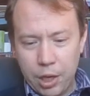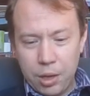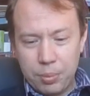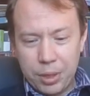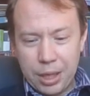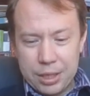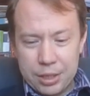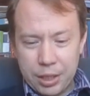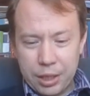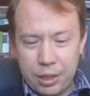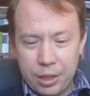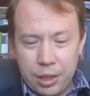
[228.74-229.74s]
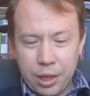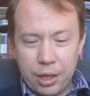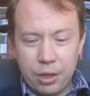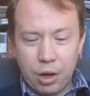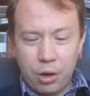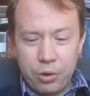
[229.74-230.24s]
plus an
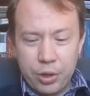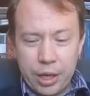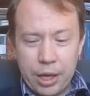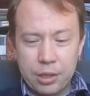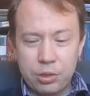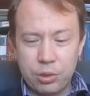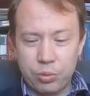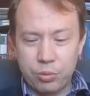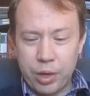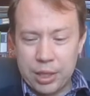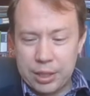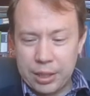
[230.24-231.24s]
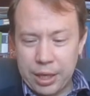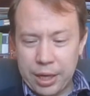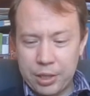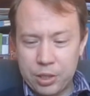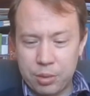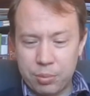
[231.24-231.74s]
Oriental
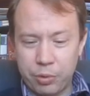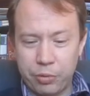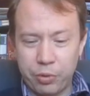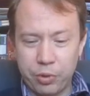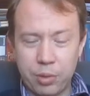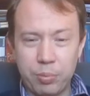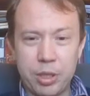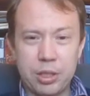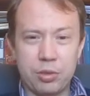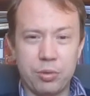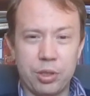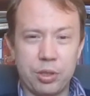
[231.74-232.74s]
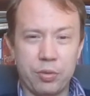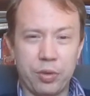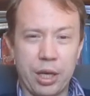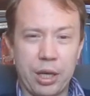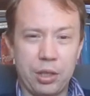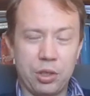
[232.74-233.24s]
resignation before the mysteries of
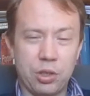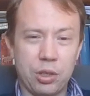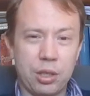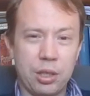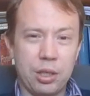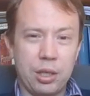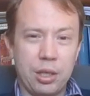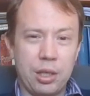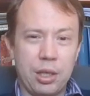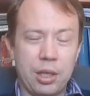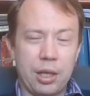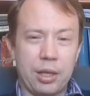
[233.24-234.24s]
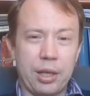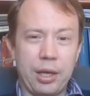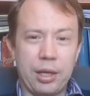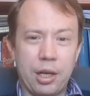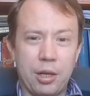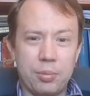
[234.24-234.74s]
nature, and
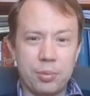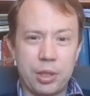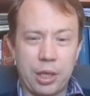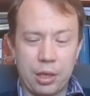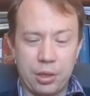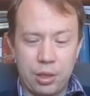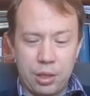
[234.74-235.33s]
that comes out